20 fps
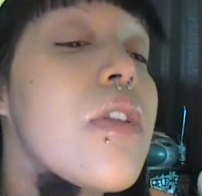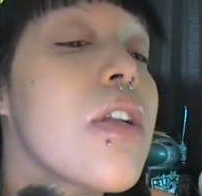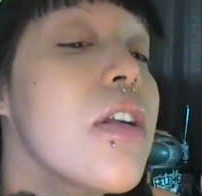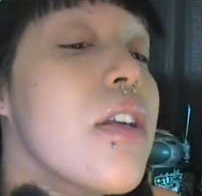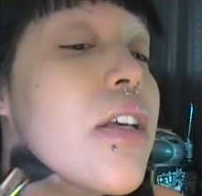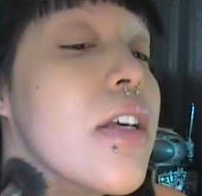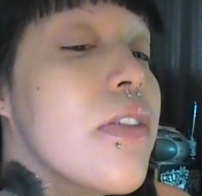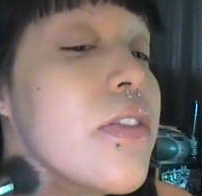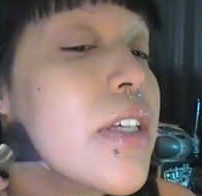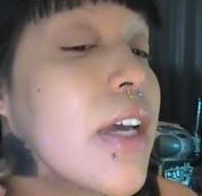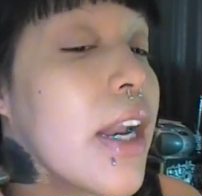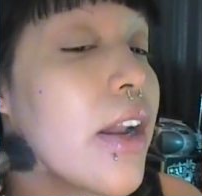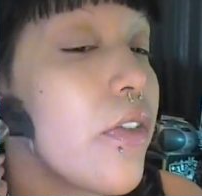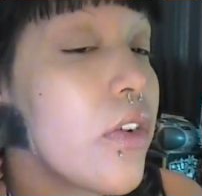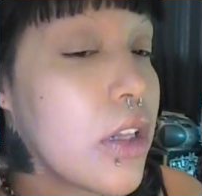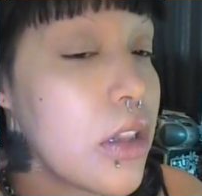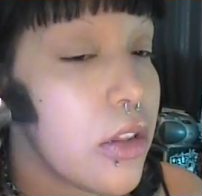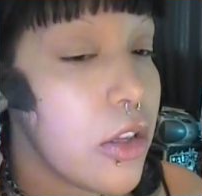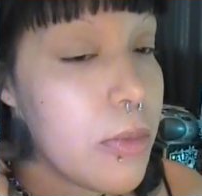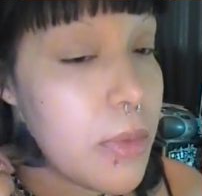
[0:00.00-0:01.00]
It gives it kind of
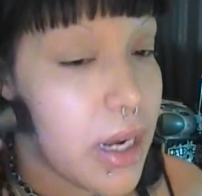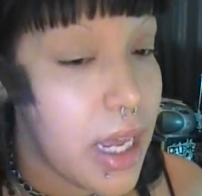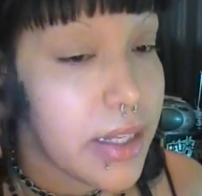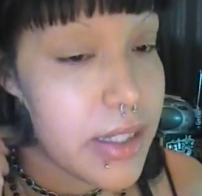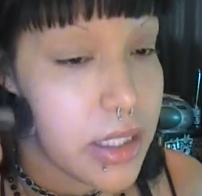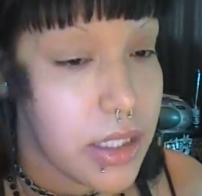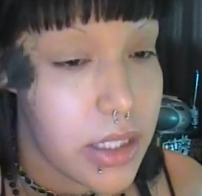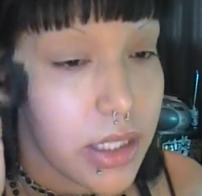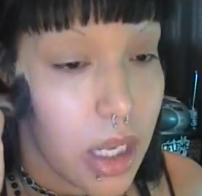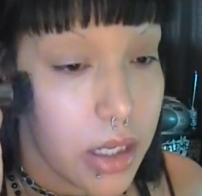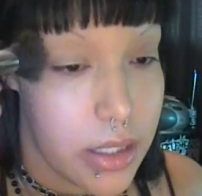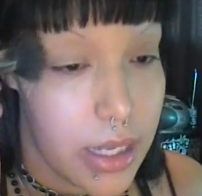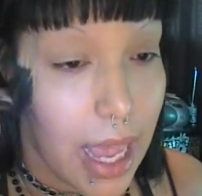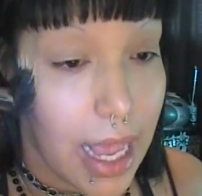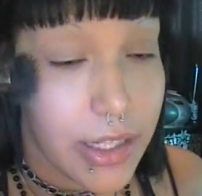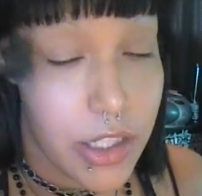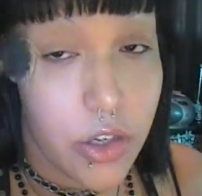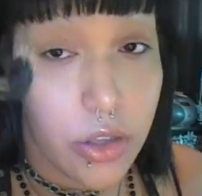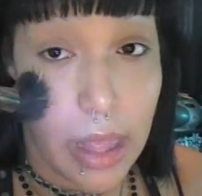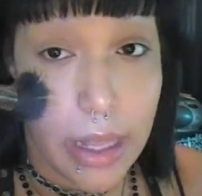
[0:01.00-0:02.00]
a luminescence because it
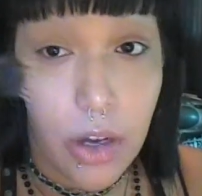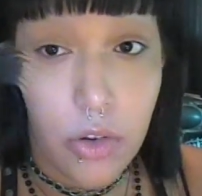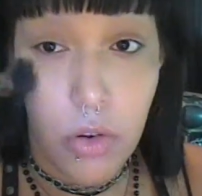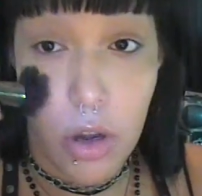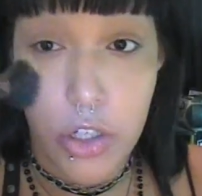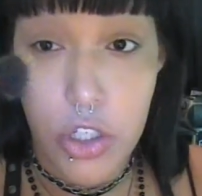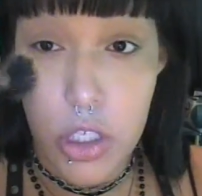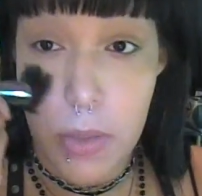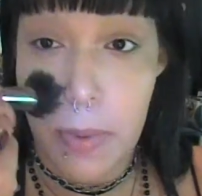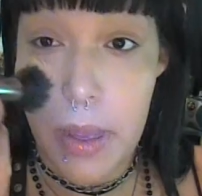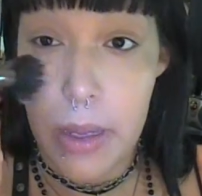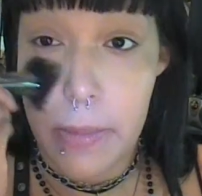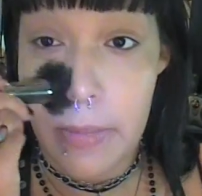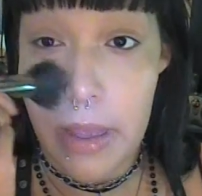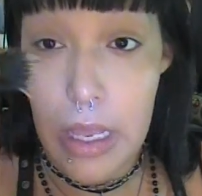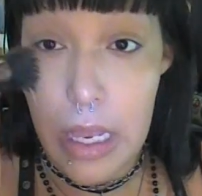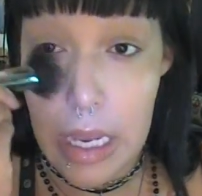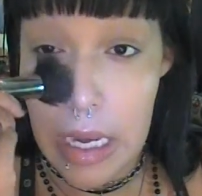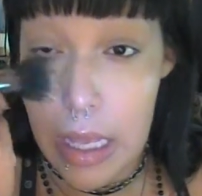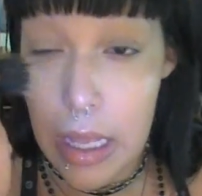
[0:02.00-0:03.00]
has like crushed
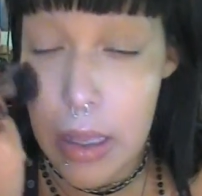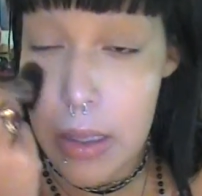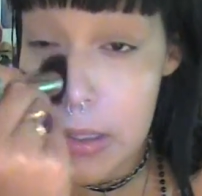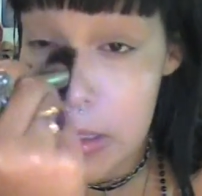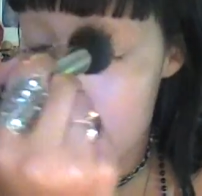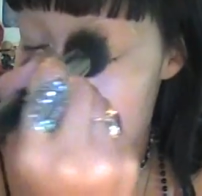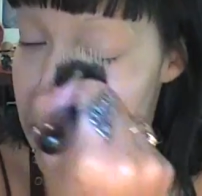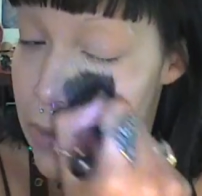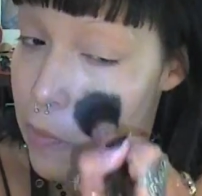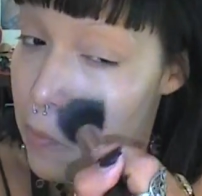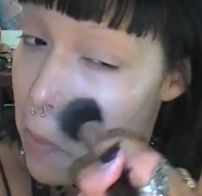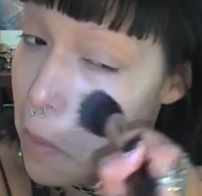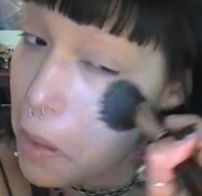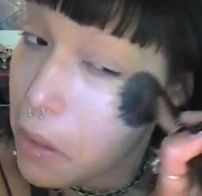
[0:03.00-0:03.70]
pigment in it. So